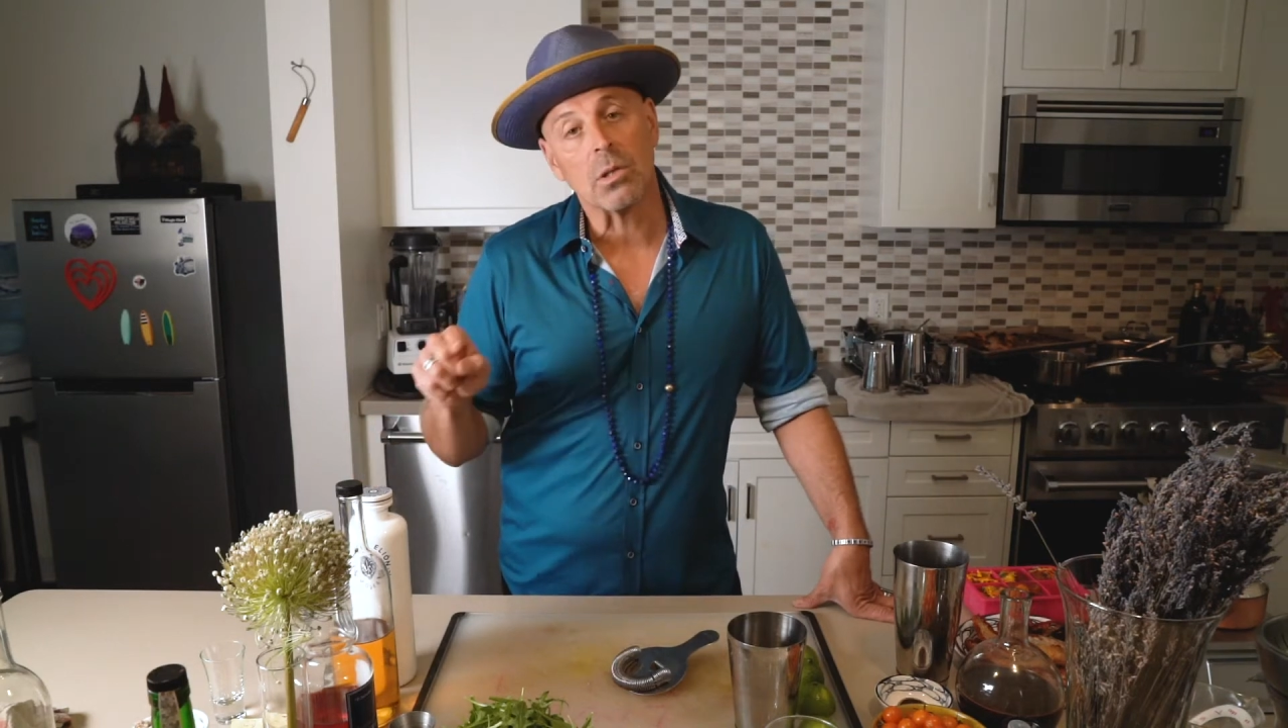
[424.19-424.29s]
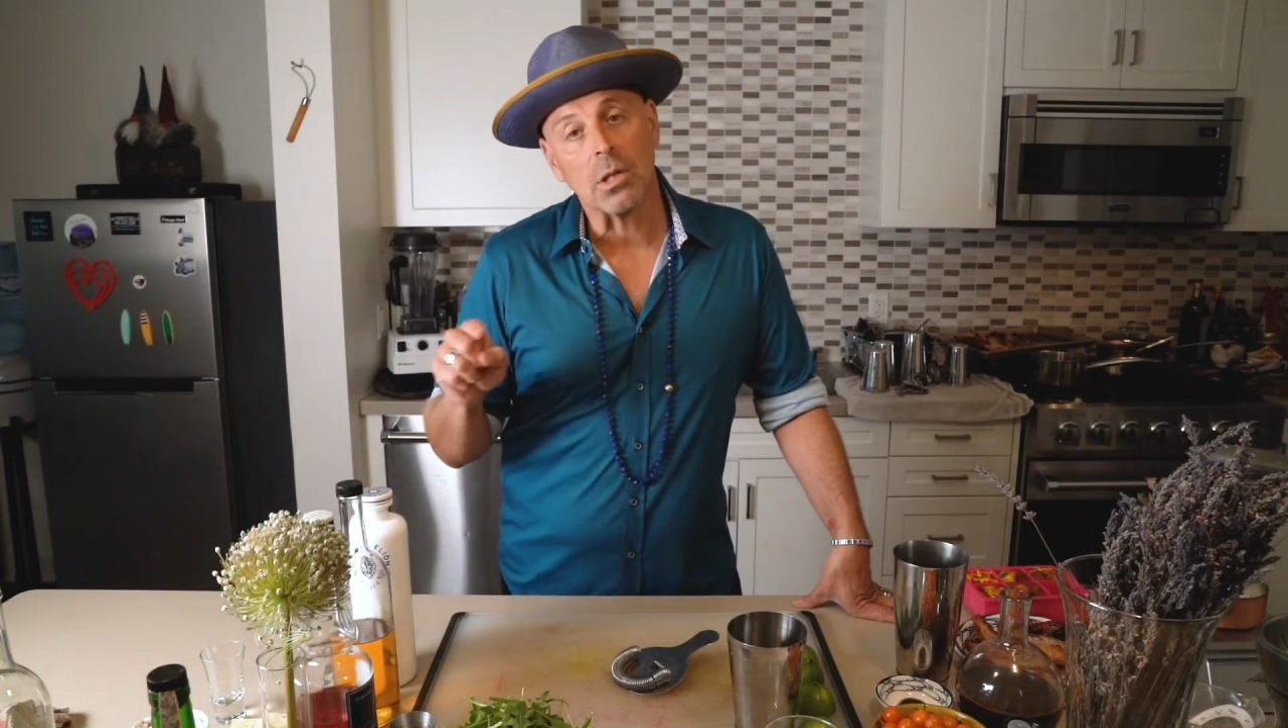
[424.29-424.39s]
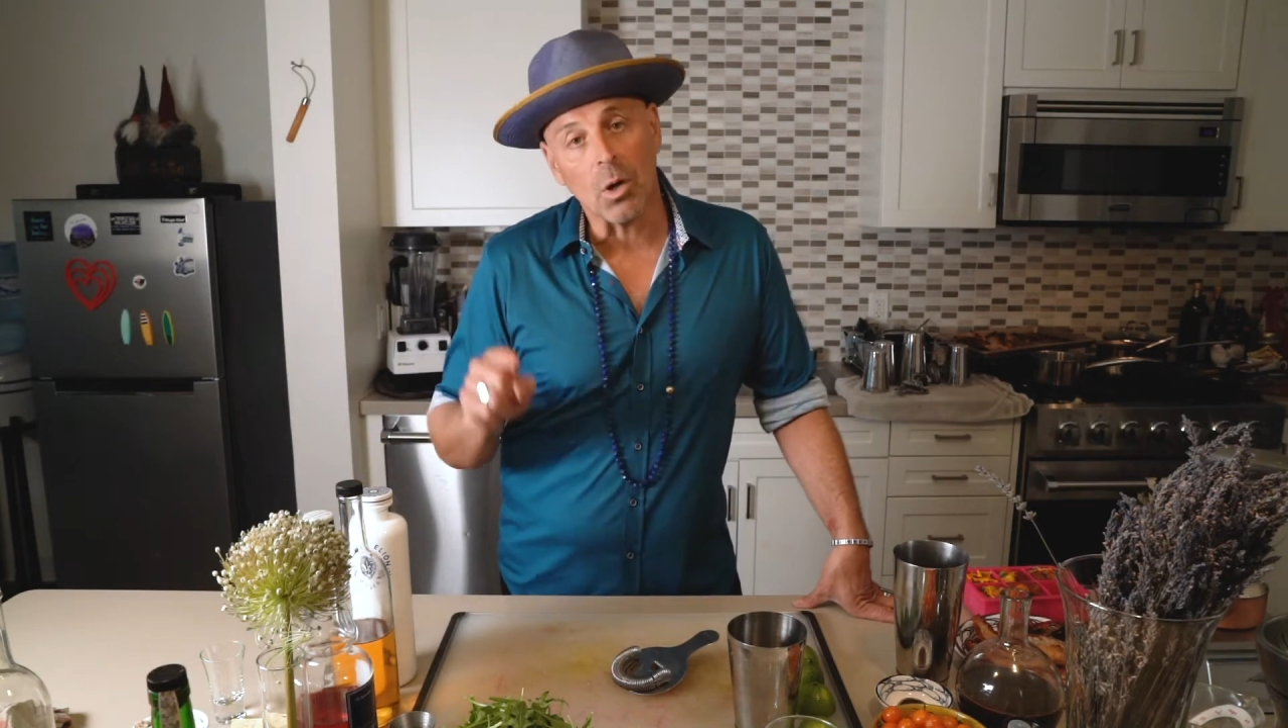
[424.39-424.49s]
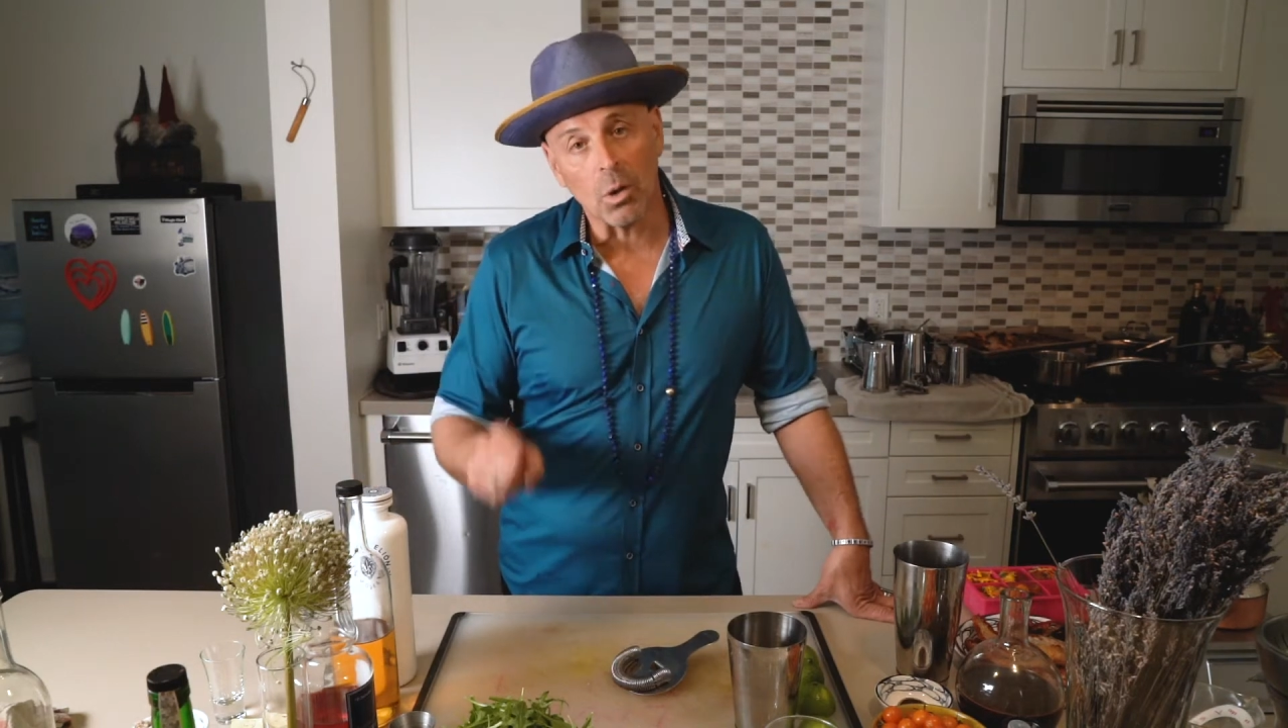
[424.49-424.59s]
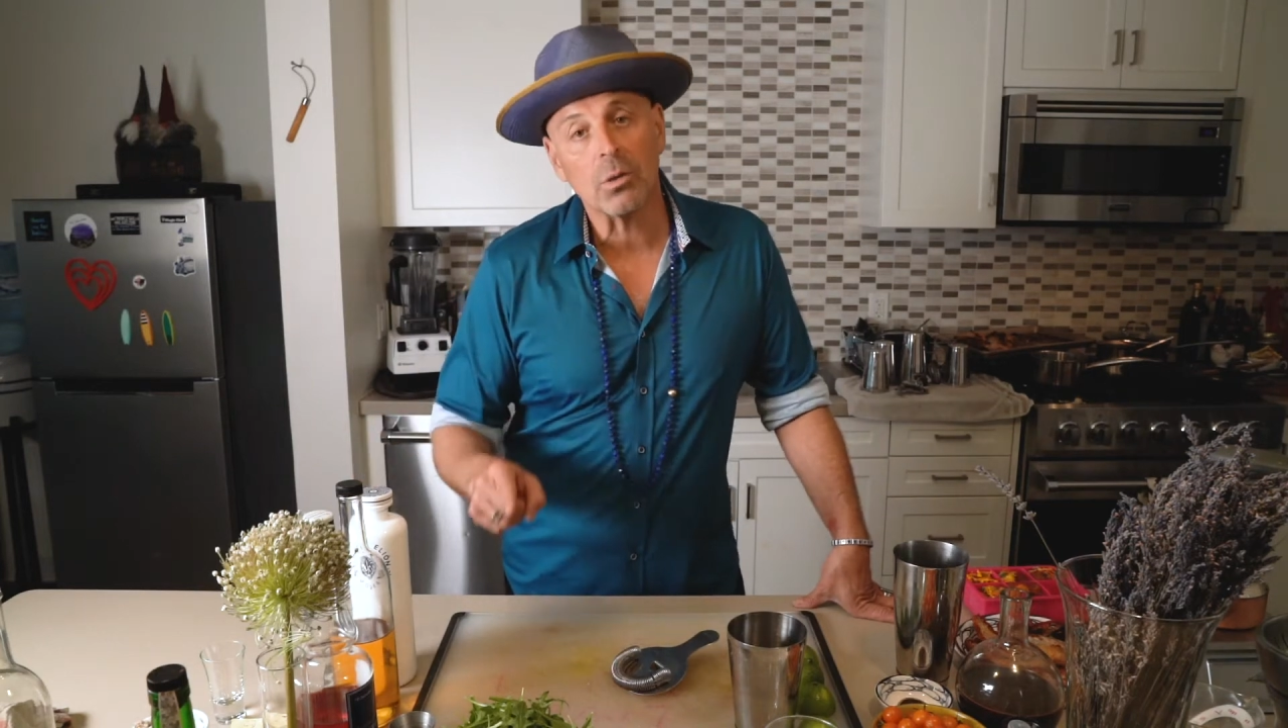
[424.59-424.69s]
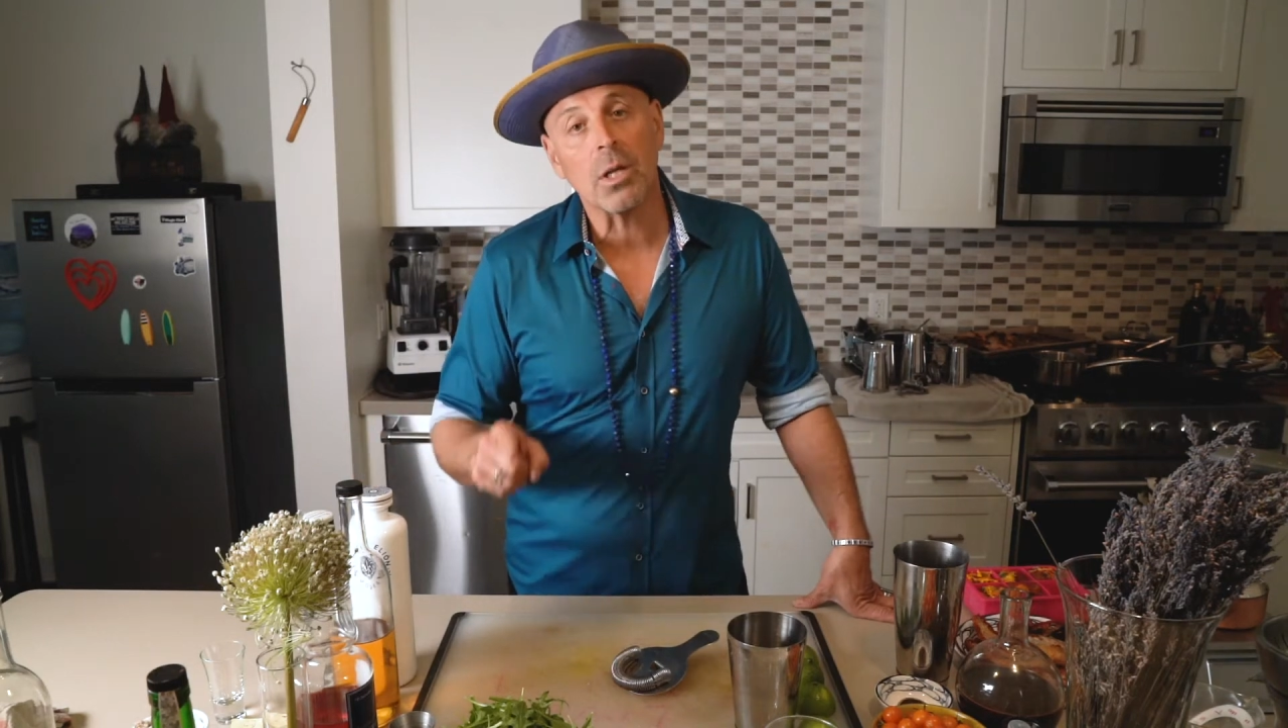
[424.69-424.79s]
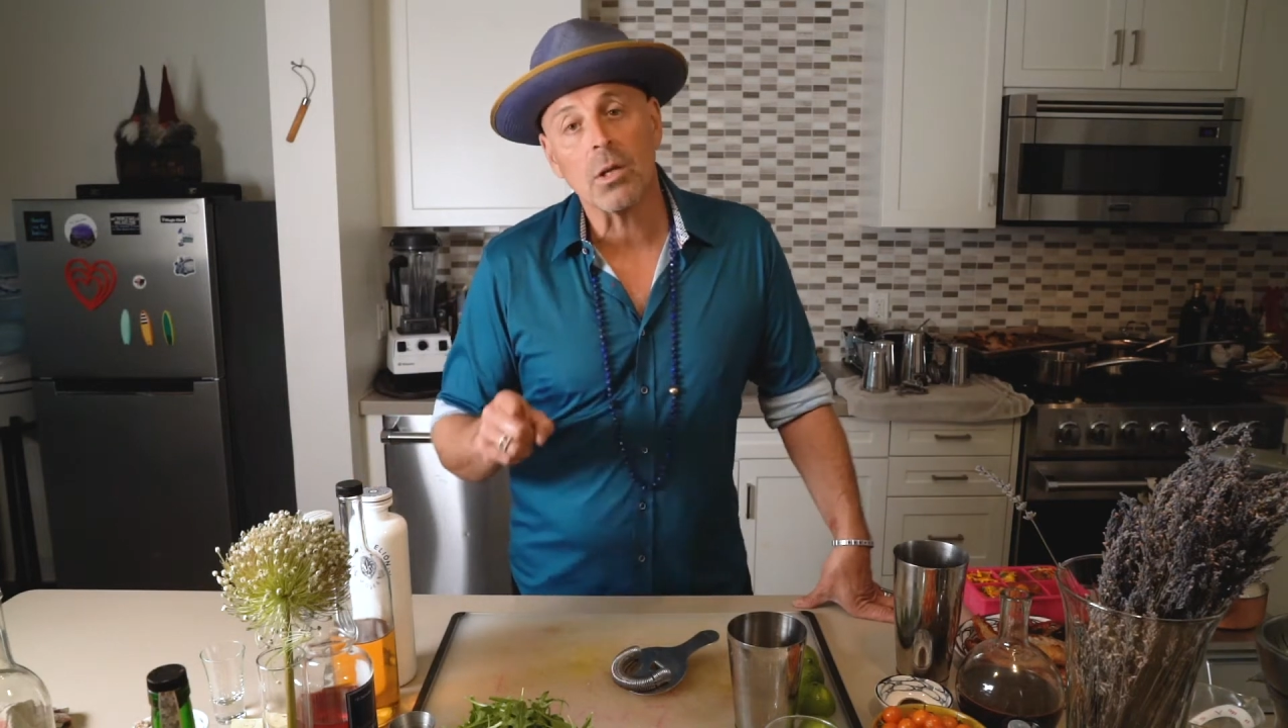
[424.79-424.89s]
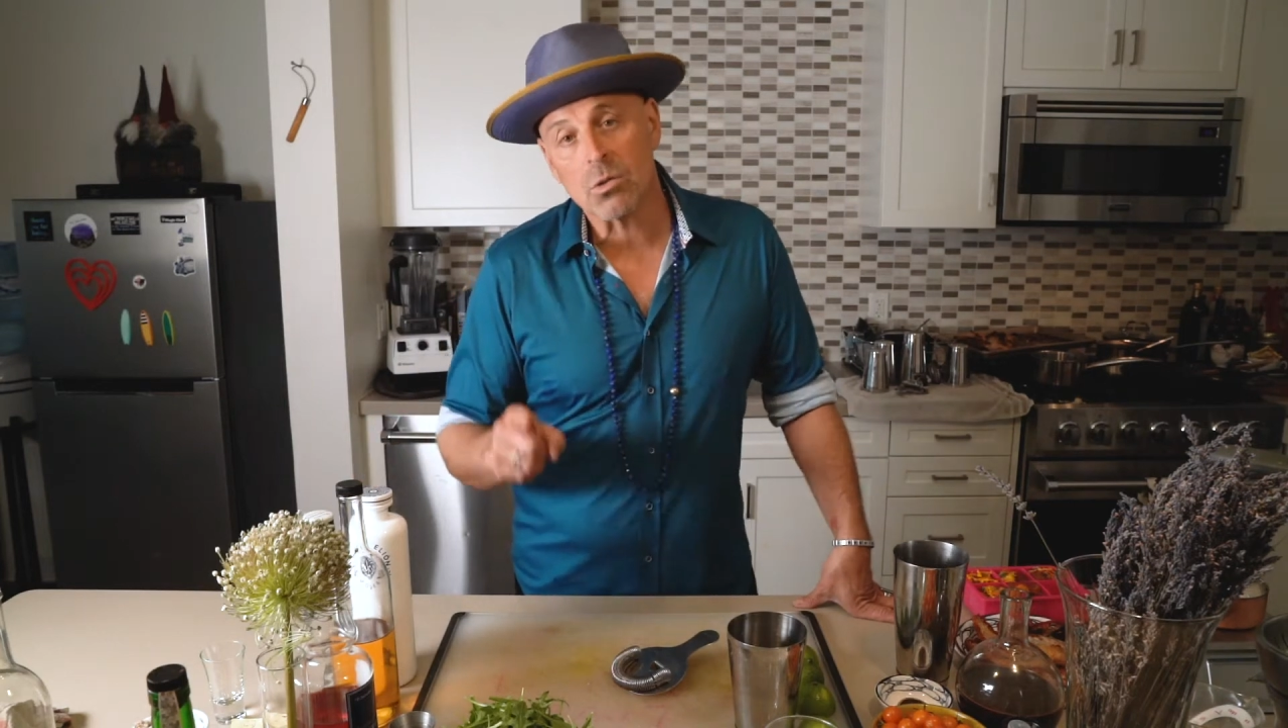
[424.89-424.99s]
the only